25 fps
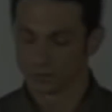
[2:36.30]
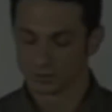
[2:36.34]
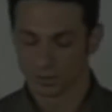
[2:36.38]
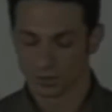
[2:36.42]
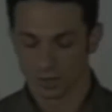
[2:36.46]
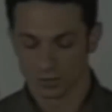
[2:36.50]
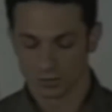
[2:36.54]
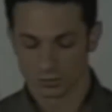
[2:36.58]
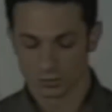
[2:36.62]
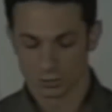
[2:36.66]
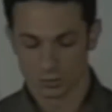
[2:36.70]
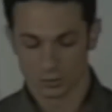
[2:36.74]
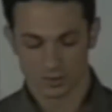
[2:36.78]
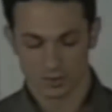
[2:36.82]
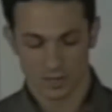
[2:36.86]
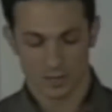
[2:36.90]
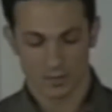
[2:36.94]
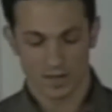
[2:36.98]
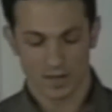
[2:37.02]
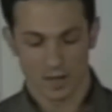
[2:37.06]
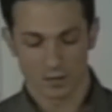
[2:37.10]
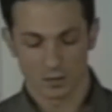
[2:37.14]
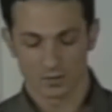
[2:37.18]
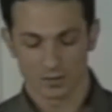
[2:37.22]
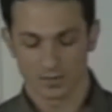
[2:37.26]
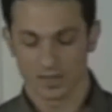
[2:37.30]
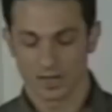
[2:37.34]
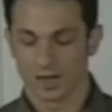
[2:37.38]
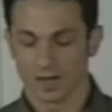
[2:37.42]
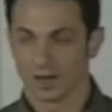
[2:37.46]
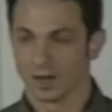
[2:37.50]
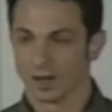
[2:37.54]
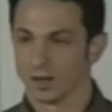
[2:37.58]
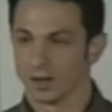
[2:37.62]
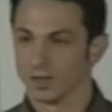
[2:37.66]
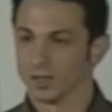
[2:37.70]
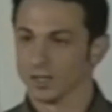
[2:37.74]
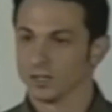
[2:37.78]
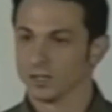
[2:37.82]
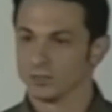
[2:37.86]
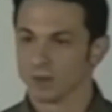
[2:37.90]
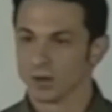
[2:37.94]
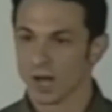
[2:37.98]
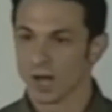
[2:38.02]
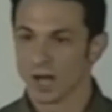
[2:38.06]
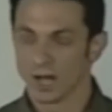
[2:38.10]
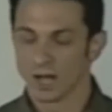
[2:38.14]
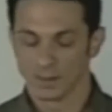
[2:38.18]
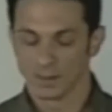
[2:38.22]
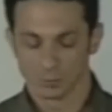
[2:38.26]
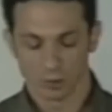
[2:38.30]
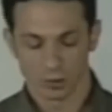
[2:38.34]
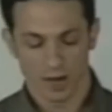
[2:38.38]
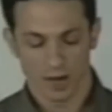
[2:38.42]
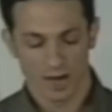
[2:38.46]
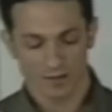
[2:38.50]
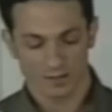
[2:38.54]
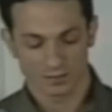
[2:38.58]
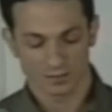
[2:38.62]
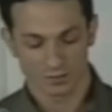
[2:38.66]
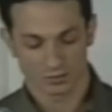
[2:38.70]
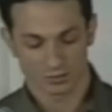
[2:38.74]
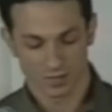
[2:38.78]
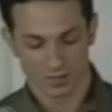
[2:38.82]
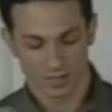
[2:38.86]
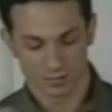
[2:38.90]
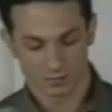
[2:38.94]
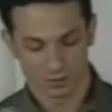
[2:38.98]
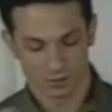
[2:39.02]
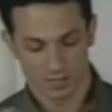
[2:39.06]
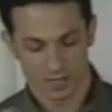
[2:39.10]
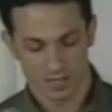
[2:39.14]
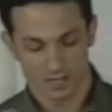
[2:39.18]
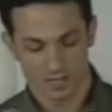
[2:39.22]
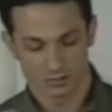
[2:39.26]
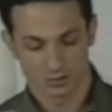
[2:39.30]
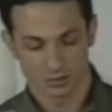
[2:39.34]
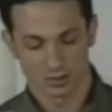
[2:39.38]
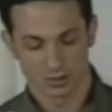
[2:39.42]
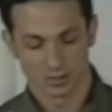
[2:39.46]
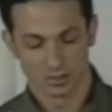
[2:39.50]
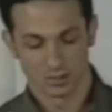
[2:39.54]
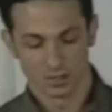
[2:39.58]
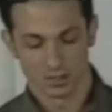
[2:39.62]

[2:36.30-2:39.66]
country without health care, jobs, or access to education